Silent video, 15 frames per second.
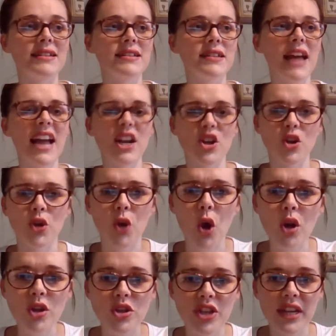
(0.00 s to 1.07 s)

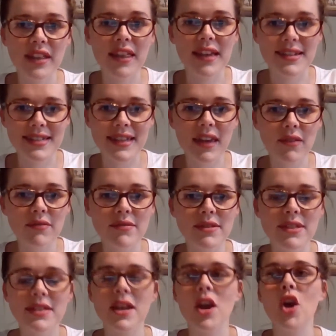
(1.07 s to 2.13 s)
acknowledging their skills.